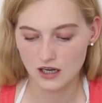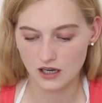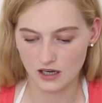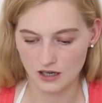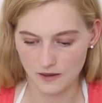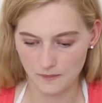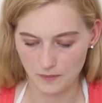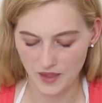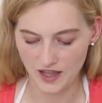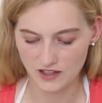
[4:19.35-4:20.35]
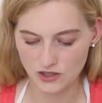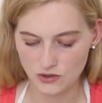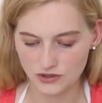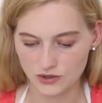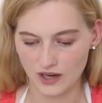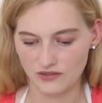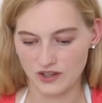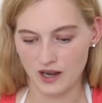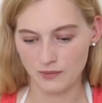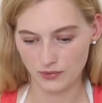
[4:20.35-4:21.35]
And then you also have the
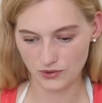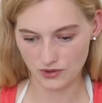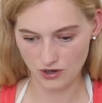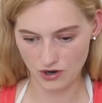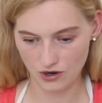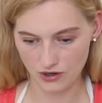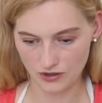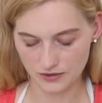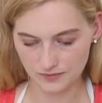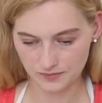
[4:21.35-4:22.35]
Emperor card,